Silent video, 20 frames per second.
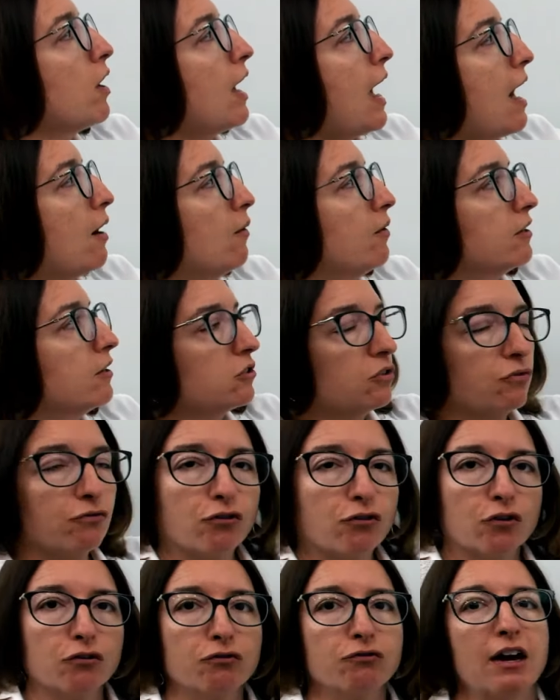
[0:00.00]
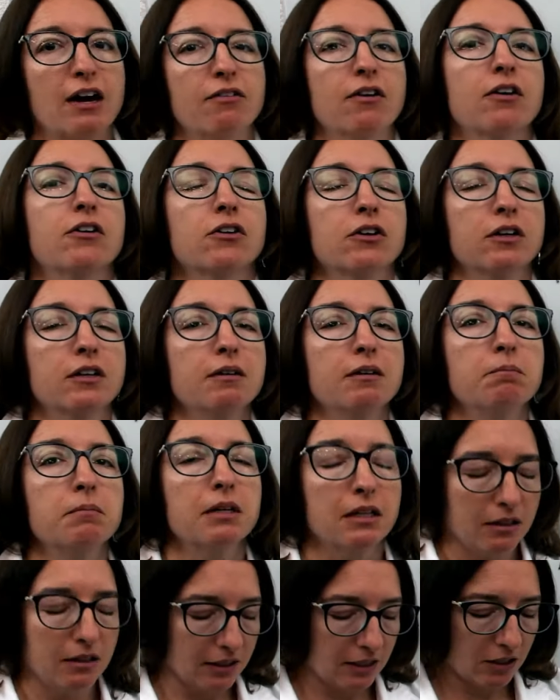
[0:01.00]
hours for five hundred
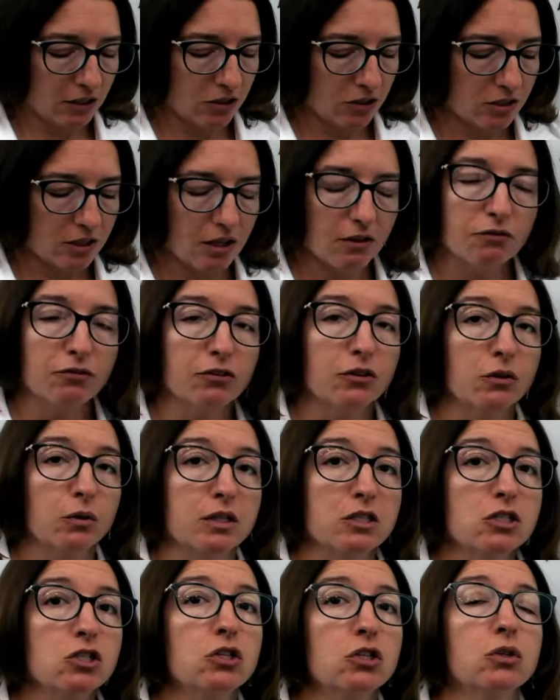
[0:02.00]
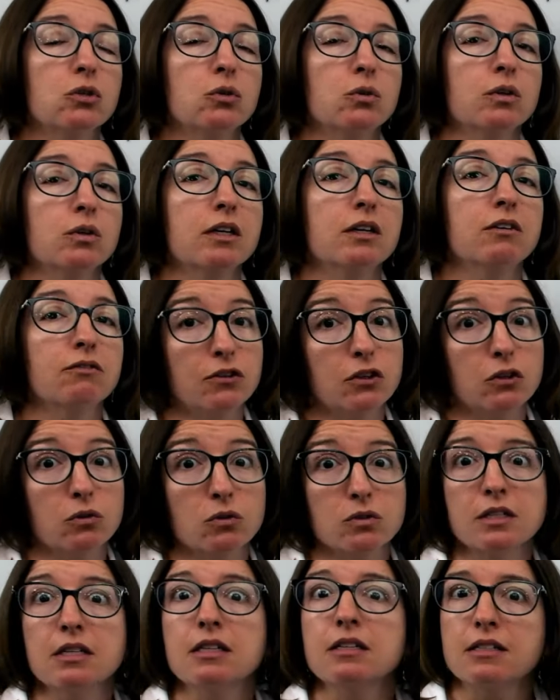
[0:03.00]
milliliters of fluid to
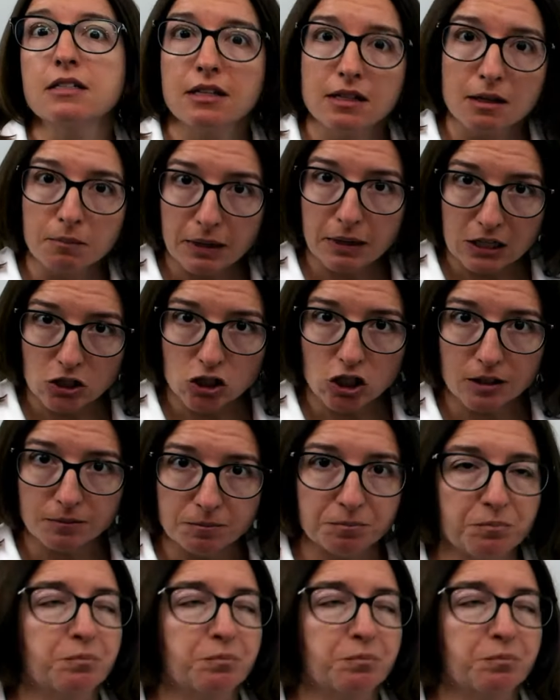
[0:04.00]
infuse into the patient.